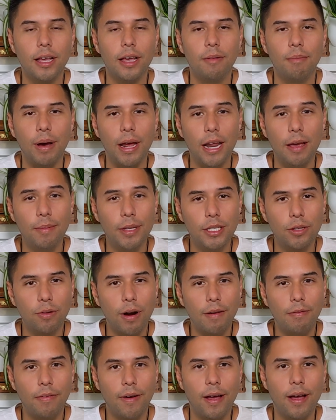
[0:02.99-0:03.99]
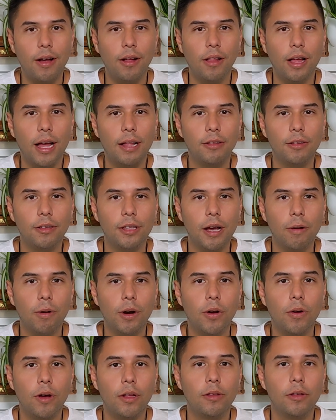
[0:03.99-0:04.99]
My name is Raphael, and today we're
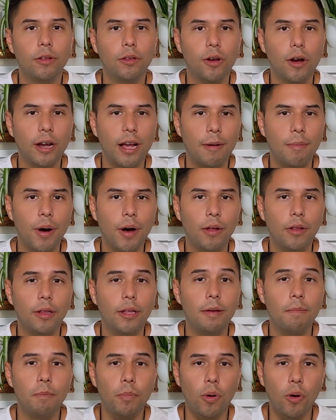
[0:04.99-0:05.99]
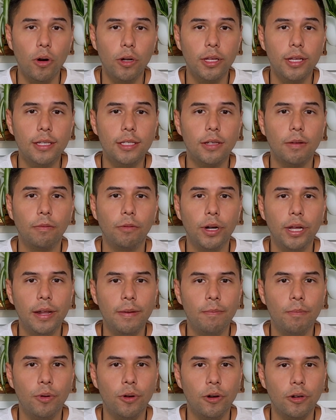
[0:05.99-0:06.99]
going to talk about the importance of reading
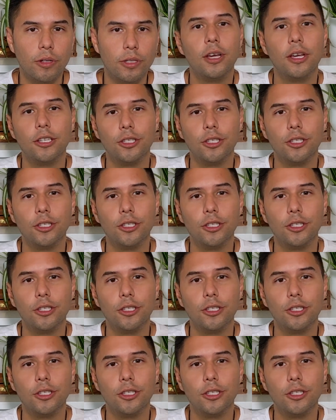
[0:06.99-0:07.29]
books,